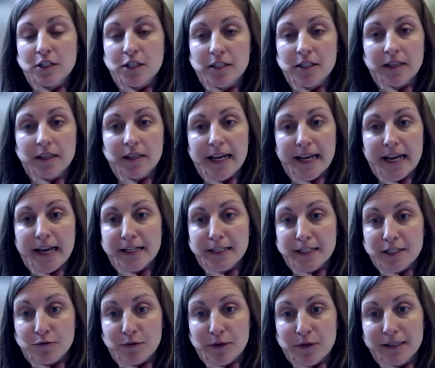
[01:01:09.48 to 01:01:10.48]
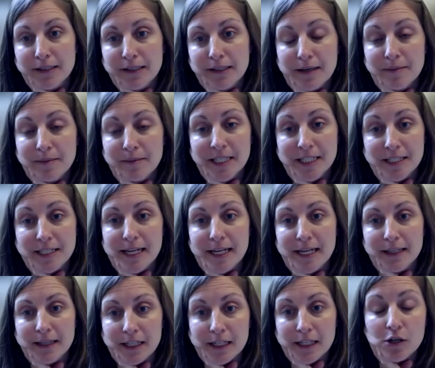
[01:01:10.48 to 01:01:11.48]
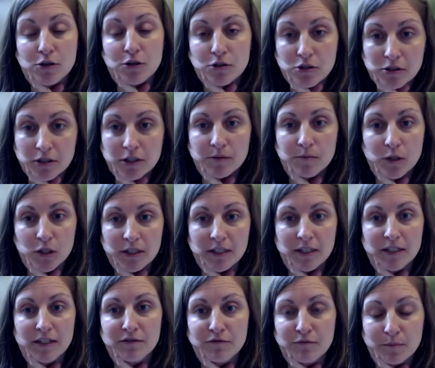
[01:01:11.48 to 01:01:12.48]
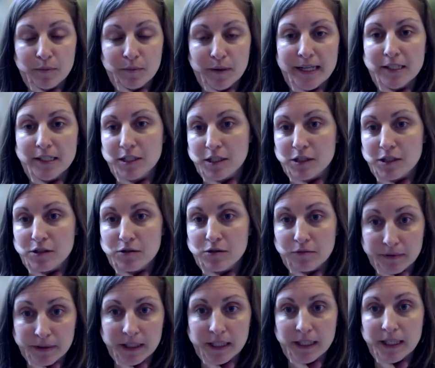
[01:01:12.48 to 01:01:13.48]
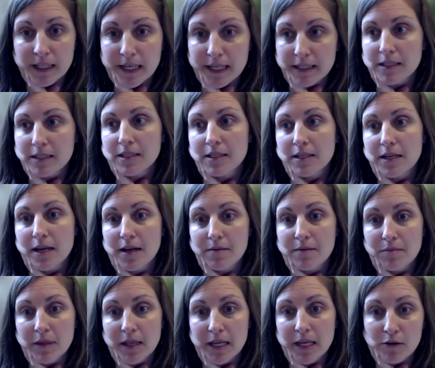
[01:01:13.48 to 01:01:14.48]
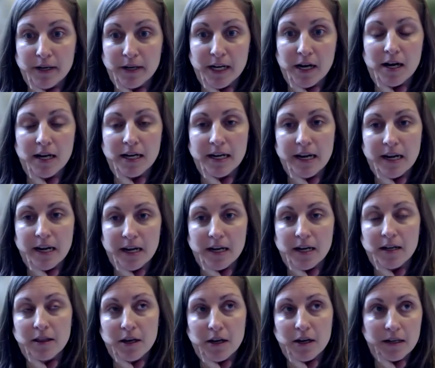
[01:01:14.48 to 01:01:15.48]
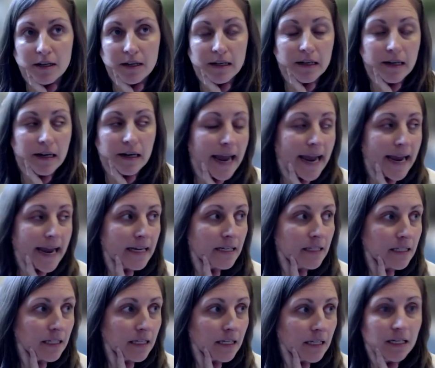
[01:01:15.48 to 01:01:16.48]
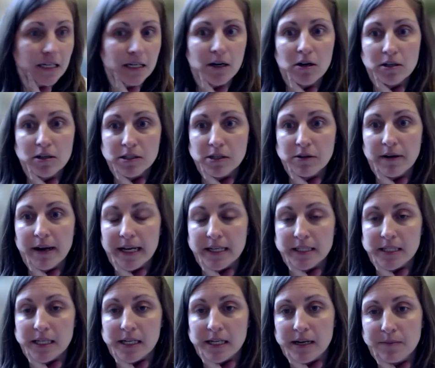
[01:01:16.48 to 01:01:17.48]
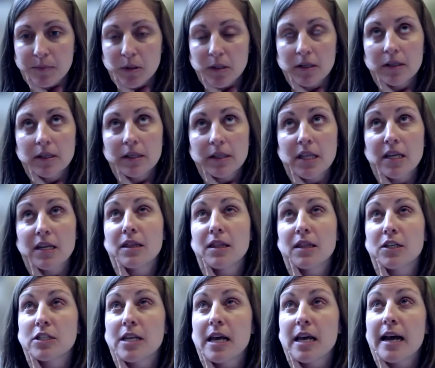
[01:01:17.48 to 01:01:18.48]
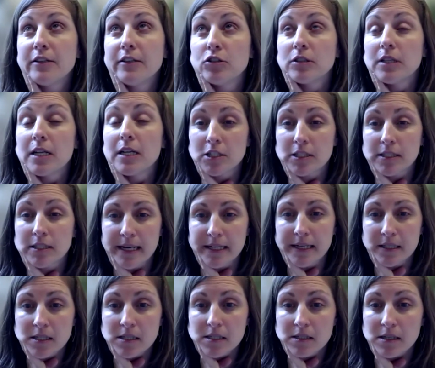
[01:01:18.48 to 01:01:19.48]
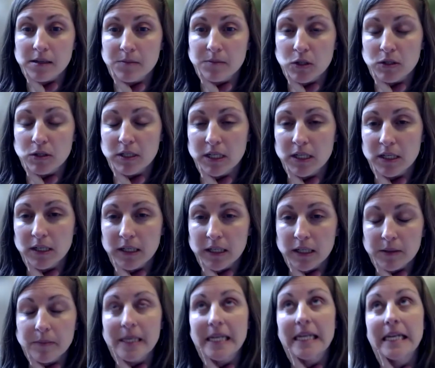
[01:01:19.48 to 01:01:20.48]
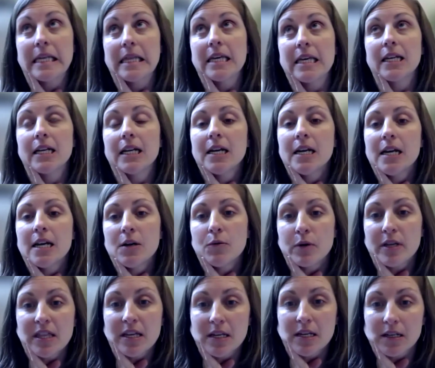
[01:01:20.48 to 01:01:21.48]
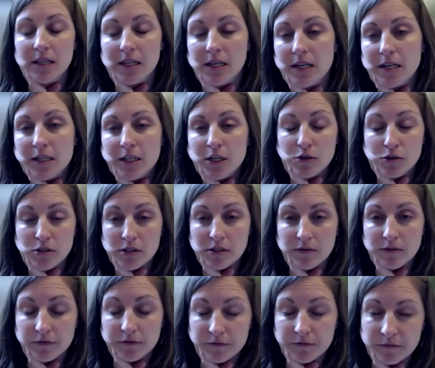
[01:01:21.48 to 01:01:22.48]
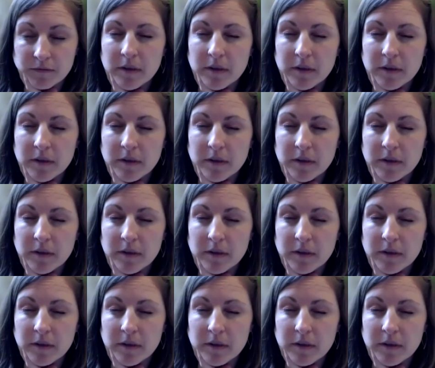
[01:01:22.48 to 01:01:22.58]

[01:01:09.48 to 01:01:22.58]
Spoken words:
to add to what Hamid is saying, the coastal community of practice is a really nice thing going on. The ASCE also has a couple there's a hydrologic sciences committee that within the Coast,